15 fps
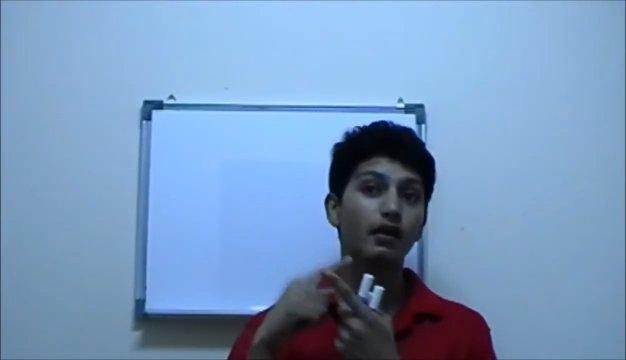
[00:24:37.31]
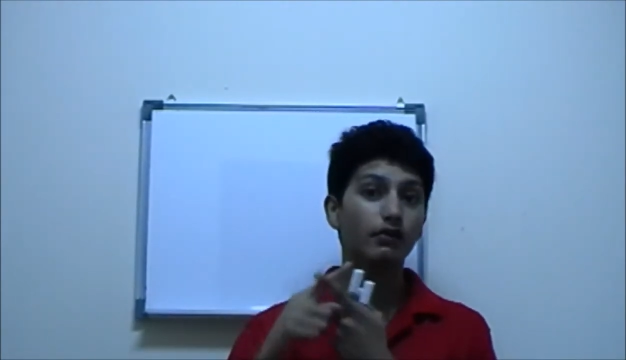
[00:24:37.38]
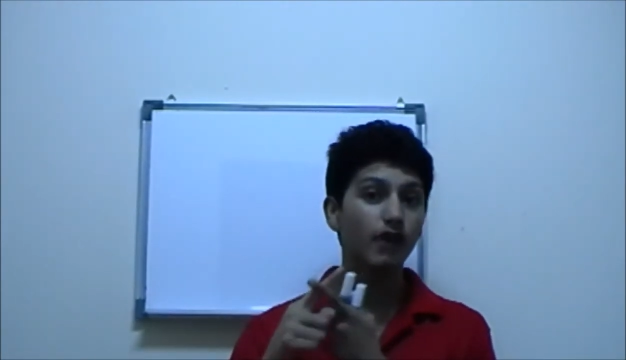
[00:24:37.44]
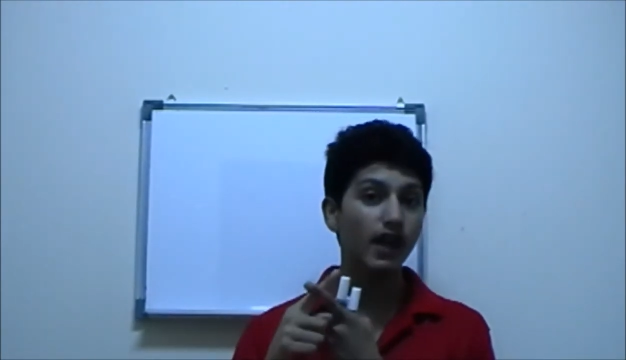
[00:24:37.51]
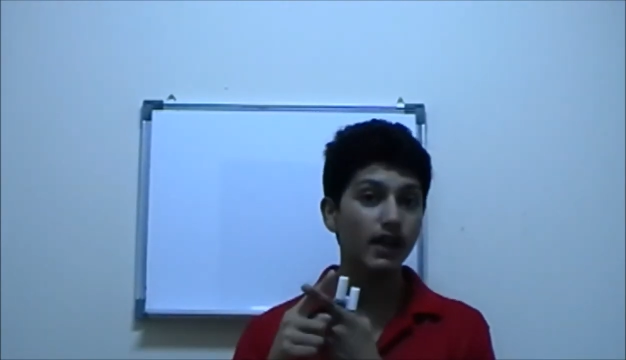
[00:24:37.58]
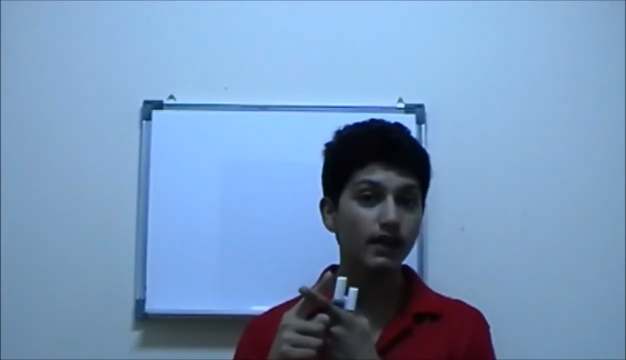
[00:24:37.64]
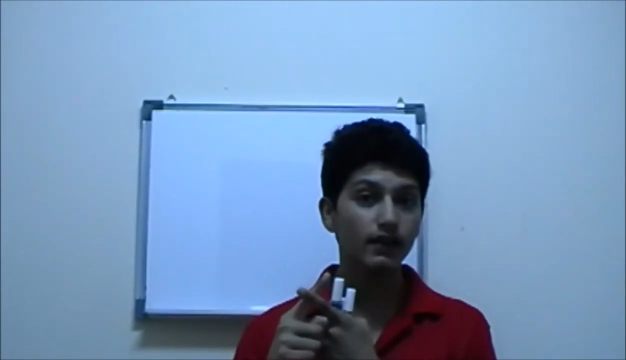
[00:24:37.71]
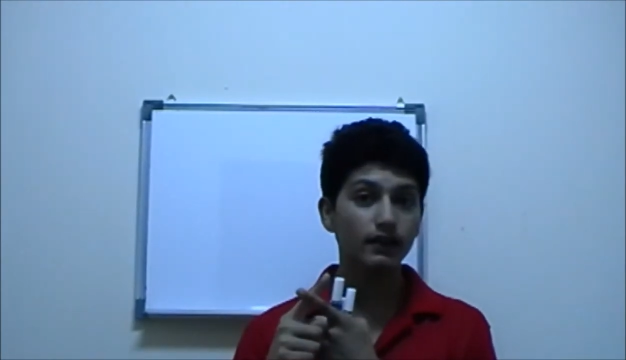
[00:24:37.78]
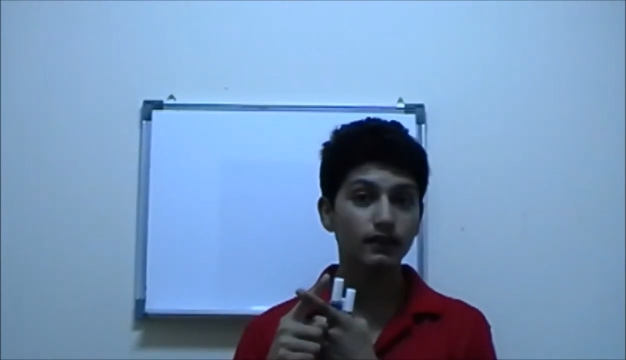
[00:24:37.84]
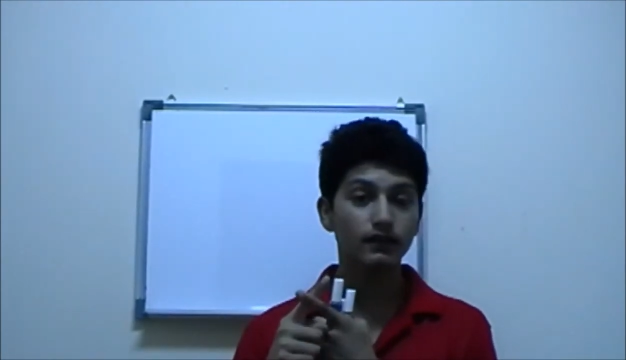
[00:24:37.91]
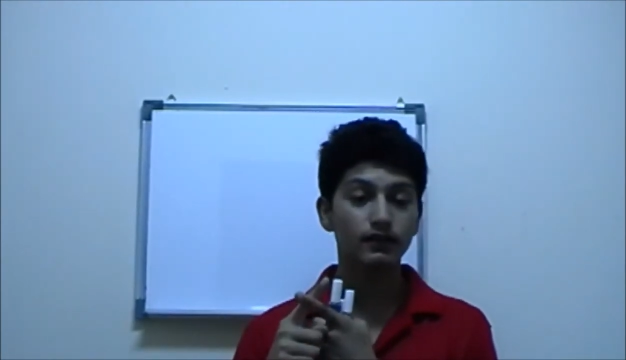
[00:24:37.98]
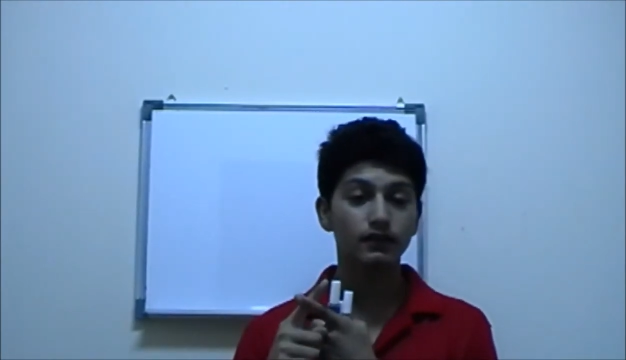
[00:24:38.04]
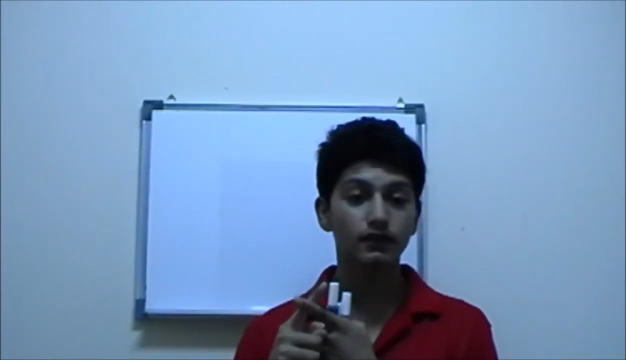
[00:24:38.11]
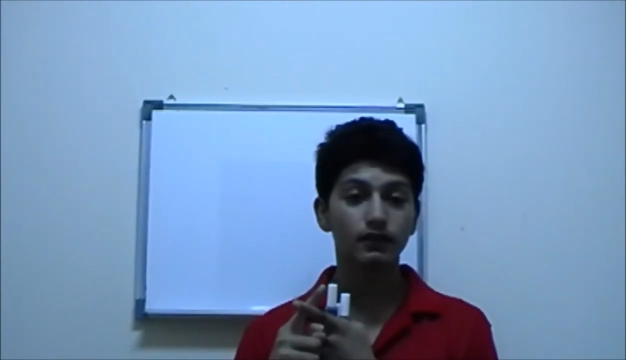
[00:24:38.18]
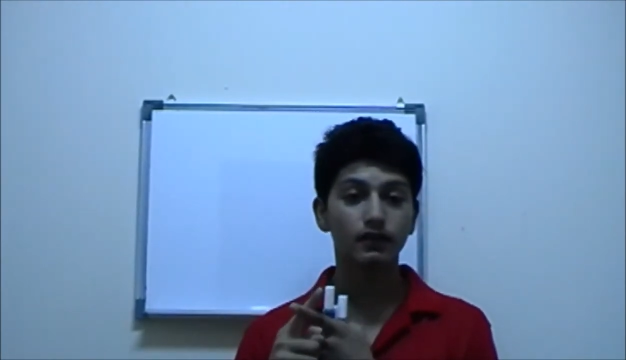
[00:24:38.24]

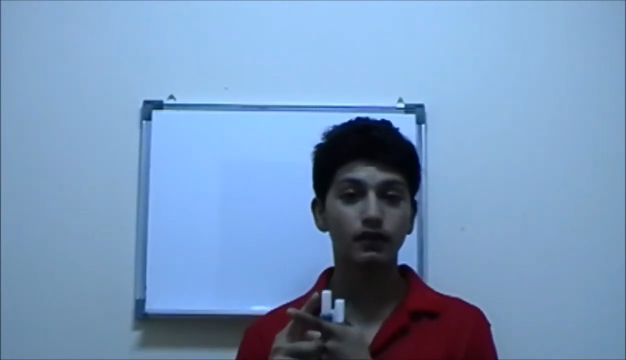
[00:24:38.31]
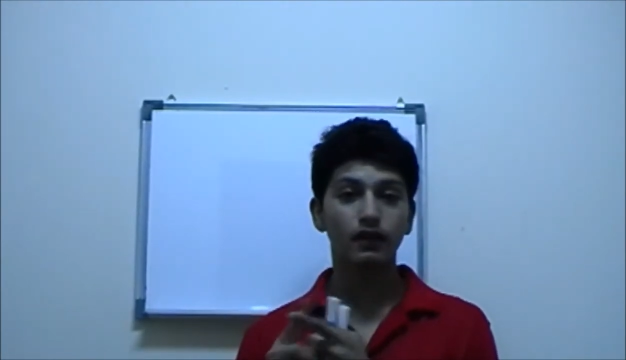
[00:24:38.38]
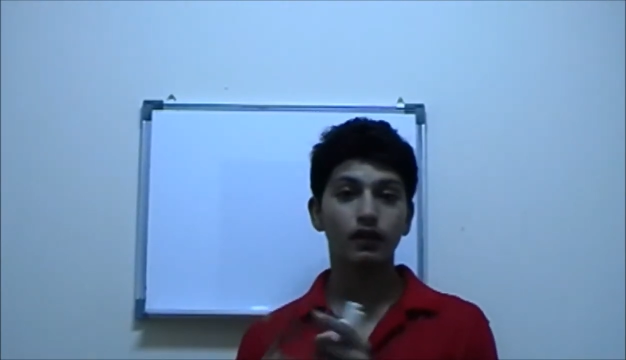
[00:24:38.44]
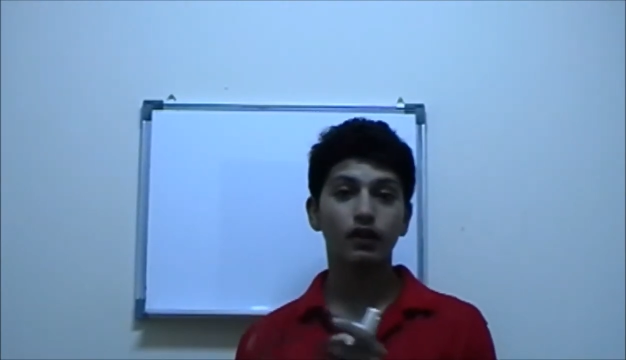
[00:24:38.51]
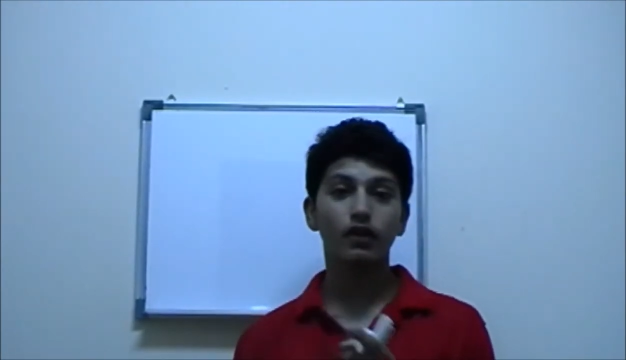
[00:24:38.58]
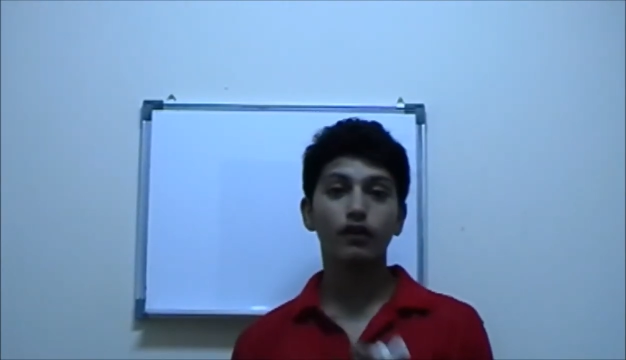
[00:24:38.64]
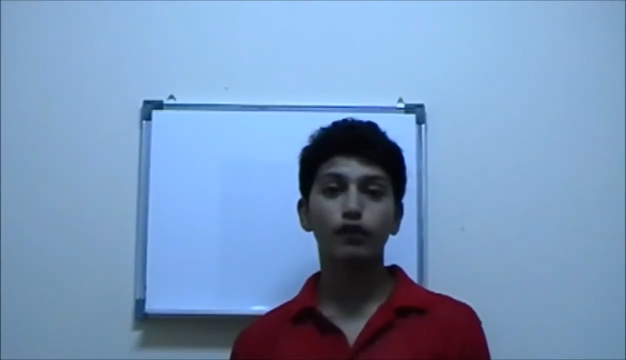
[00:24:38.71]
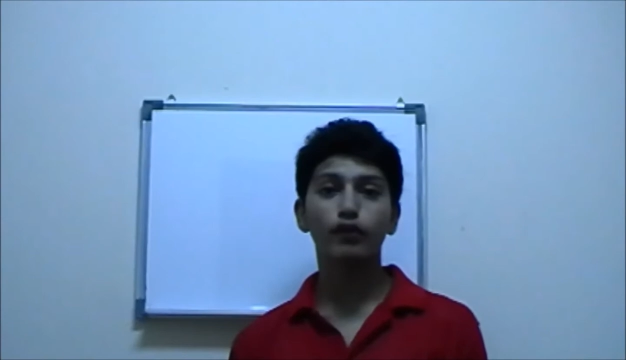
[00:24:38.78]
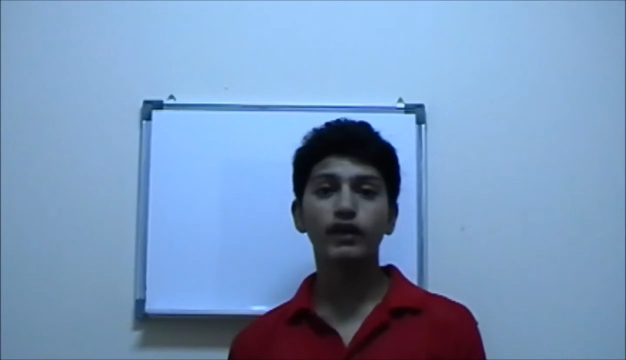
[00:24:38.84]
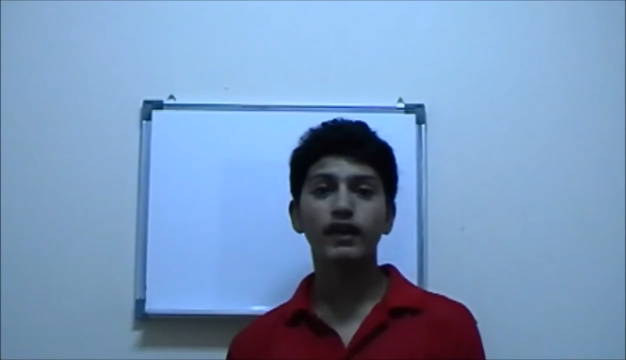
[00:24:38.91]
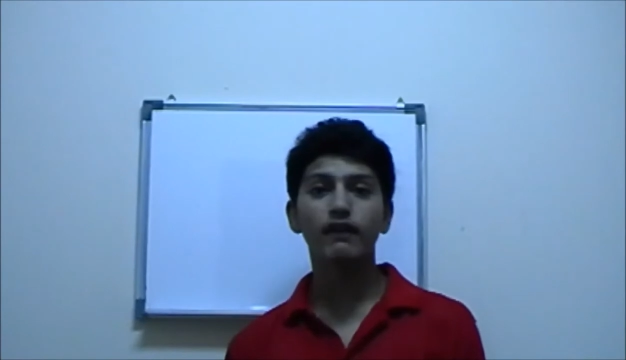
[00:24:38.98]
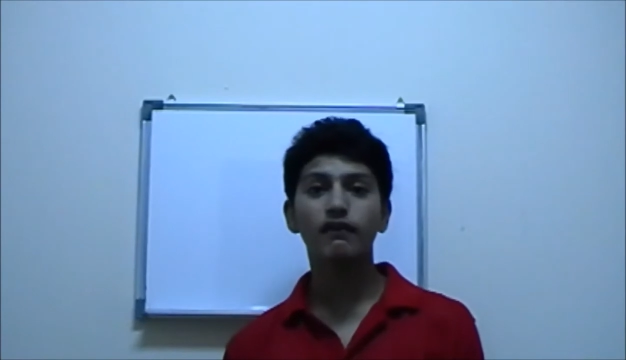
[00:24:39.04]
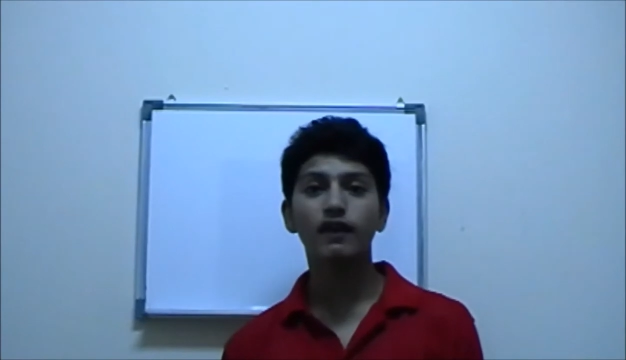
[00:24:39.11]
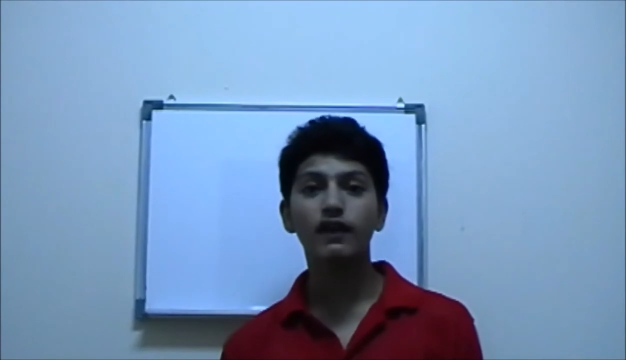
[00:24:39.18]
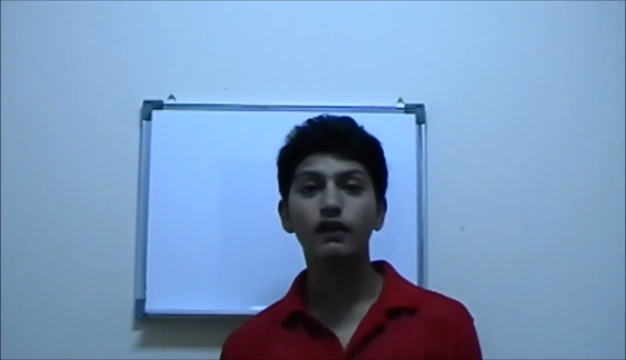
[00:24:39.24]
radius, we
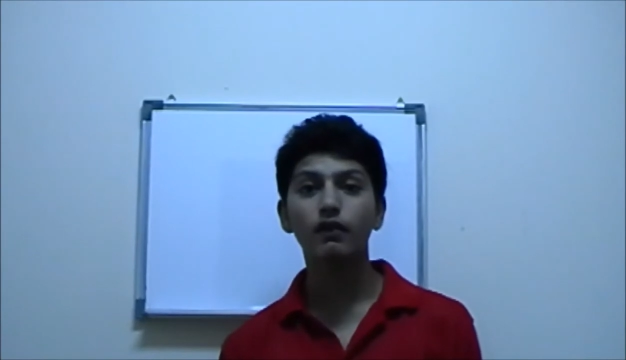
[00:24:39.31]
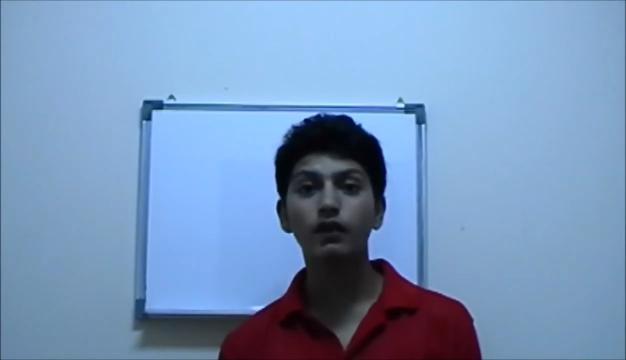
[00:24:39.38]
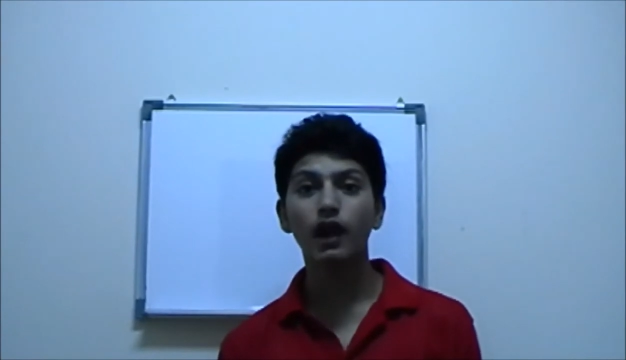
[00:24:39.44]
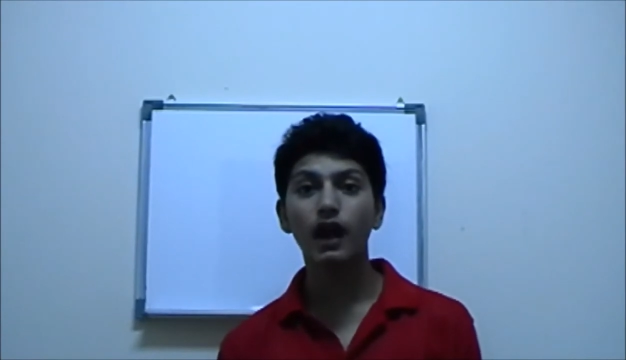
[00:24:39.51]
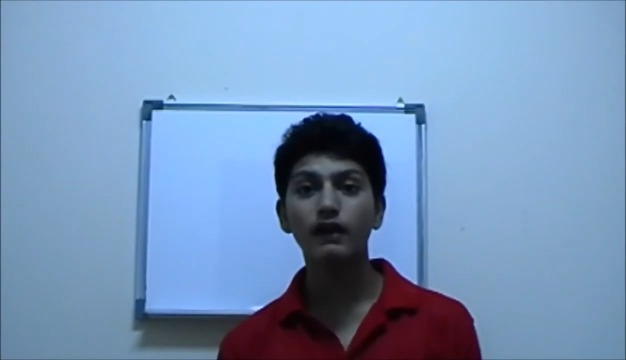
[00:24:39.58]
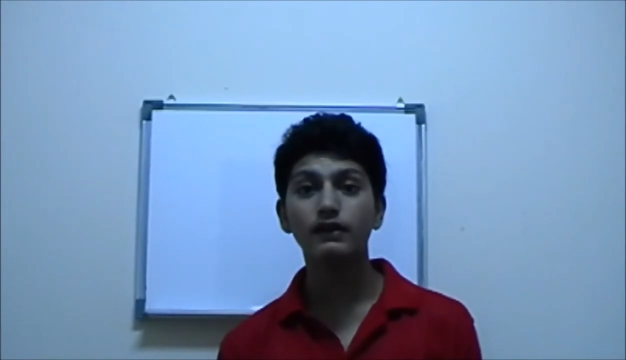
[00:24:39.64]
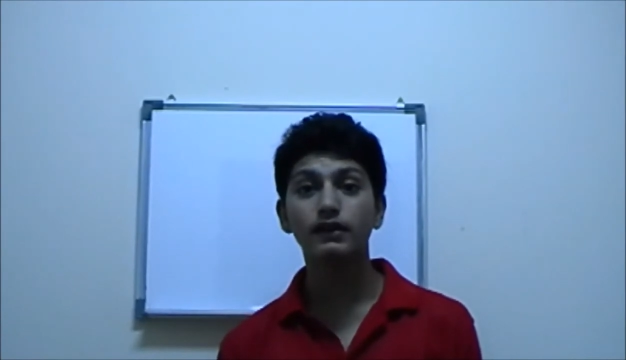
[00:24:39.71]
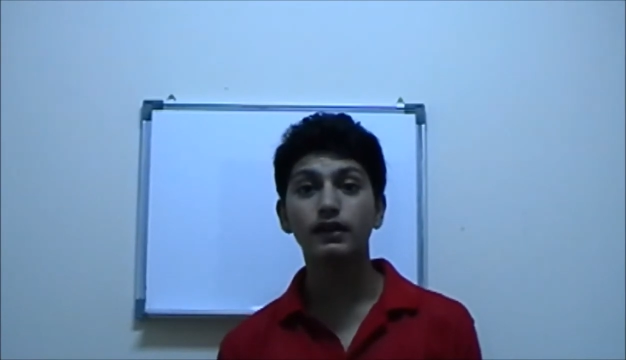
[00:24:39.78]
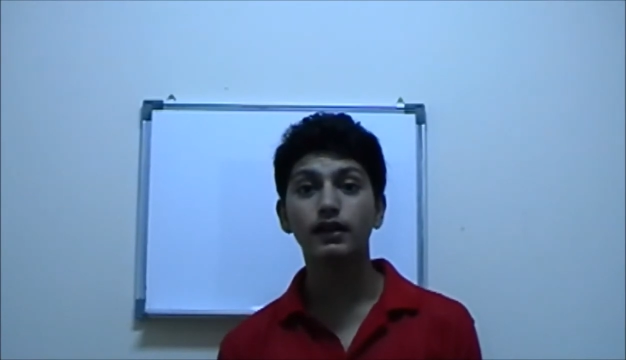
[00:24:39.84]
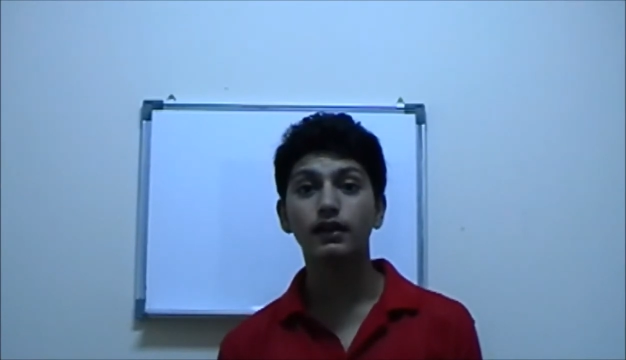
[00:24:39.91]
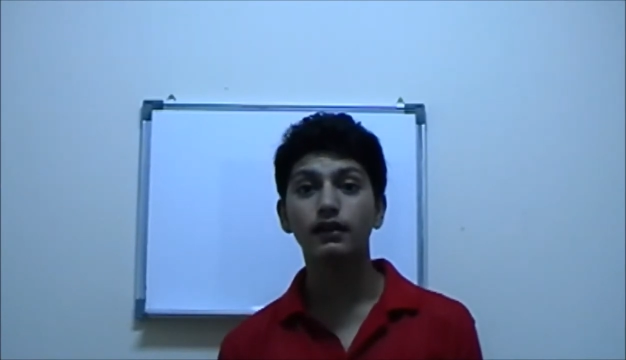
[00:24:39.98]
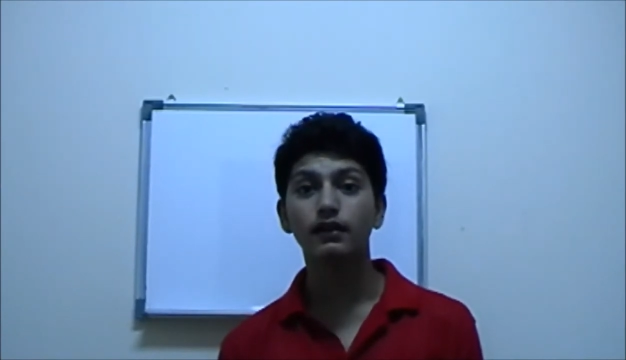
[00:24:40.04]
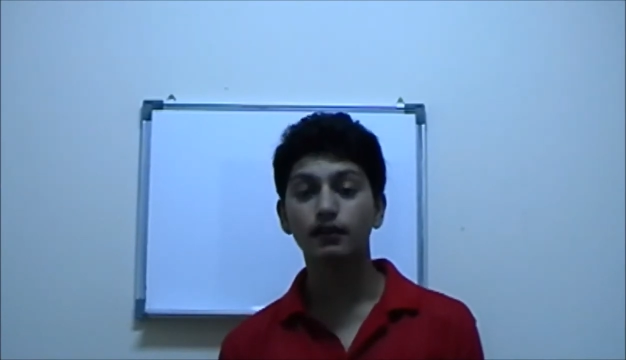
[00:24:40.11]
can find the velocity,